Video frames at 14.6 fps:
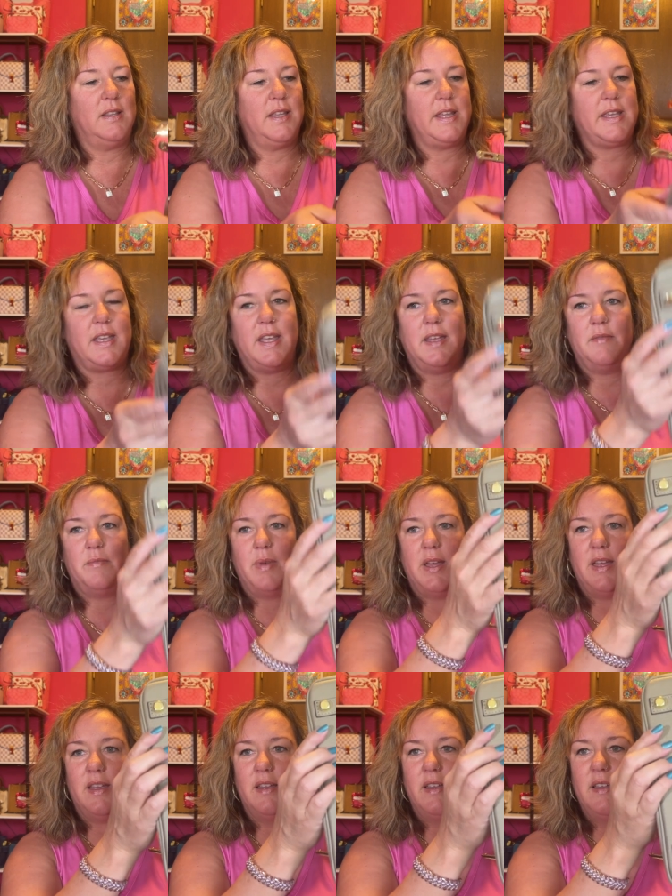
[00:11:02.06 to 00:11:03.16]
link it,
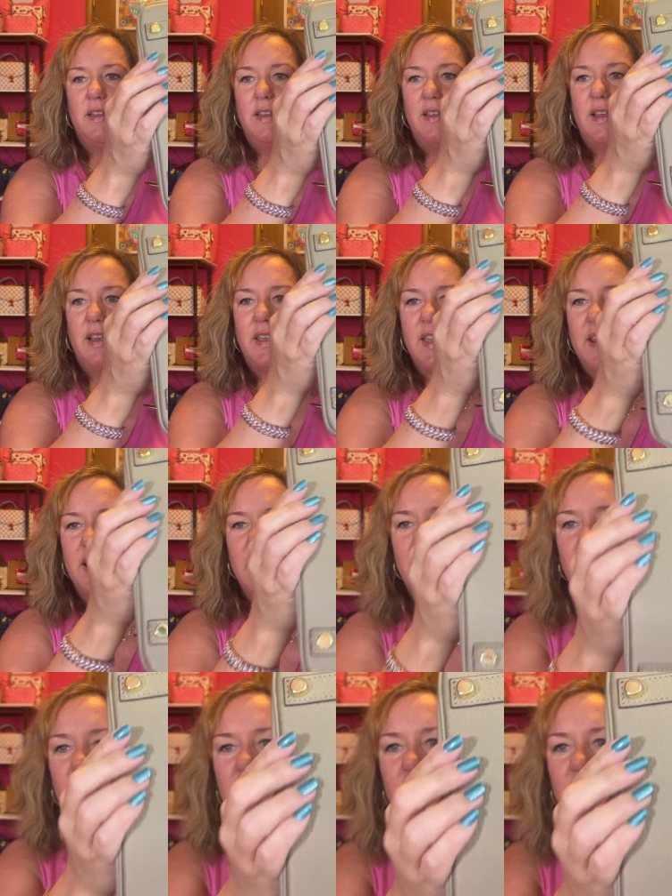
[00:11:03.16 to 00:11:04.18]
but again, I don't